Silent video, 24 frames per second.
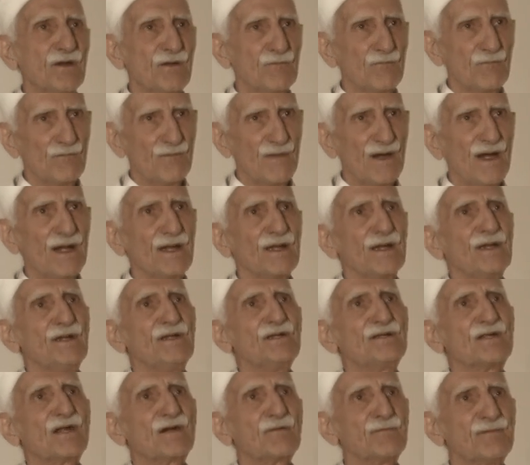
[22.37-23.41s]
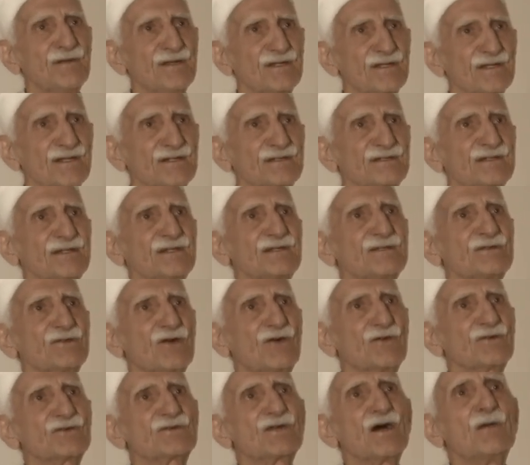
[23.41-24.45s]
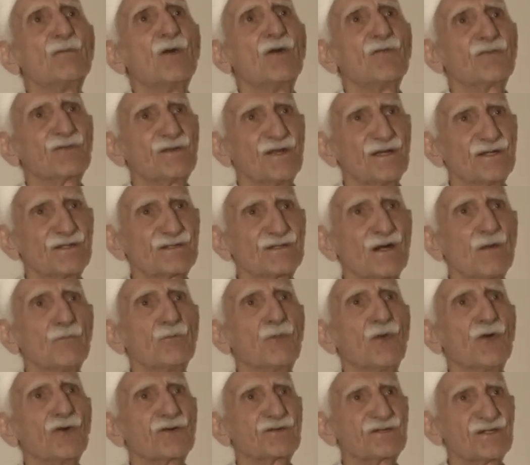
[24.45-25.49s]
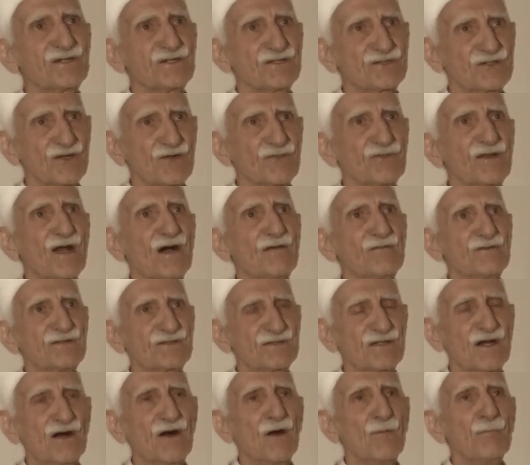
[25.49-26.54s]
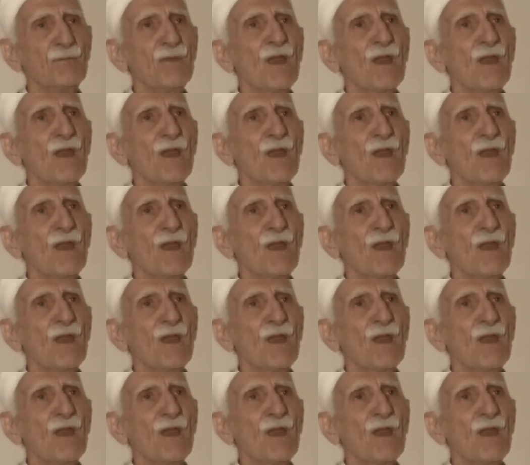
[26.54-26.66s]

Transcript: my interpretations on some portions of the Avesta.